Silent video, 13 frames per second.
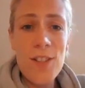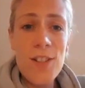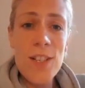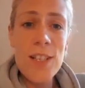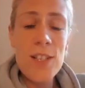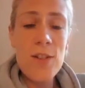And
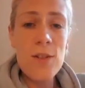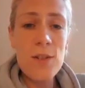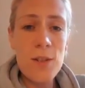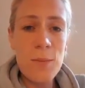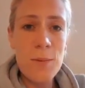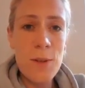she
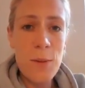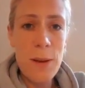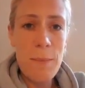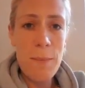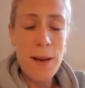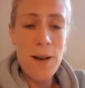snuggled up to
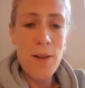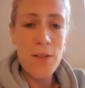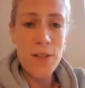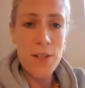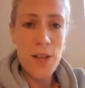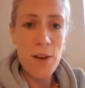him but on
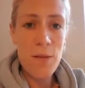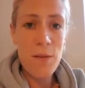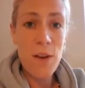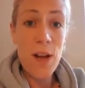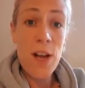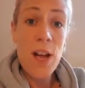the
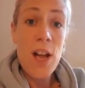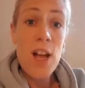sofa,